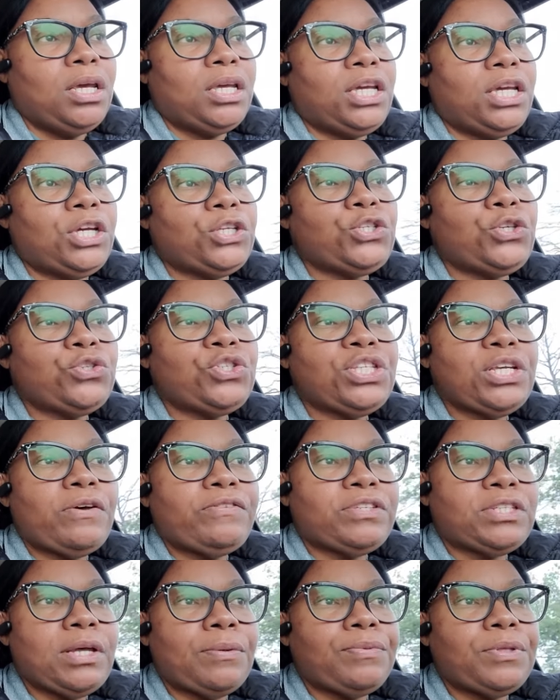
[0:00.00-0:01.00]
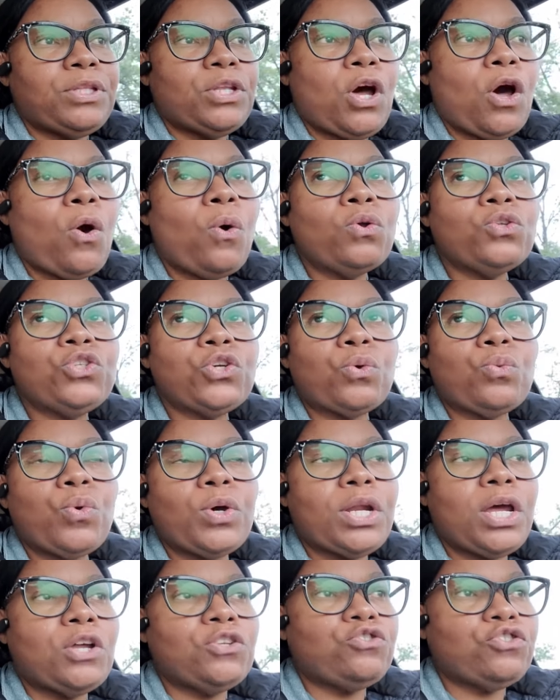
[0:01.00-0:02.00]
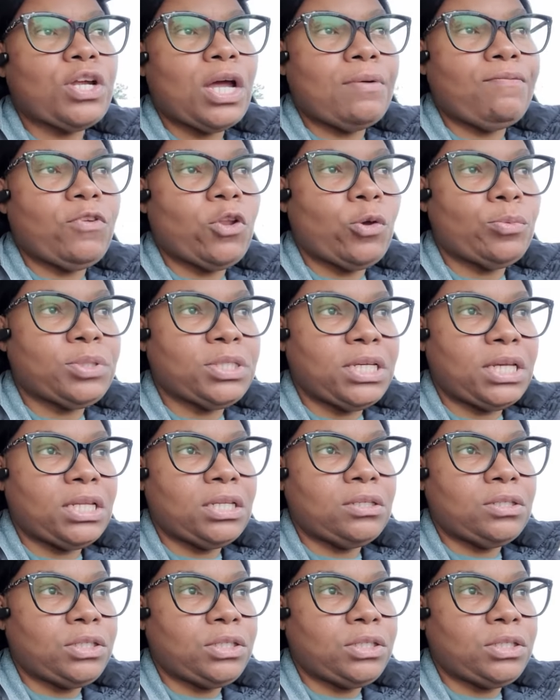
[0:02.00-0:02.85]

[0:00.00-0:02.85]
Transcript: get yourself something to hold your 100 envelopes in.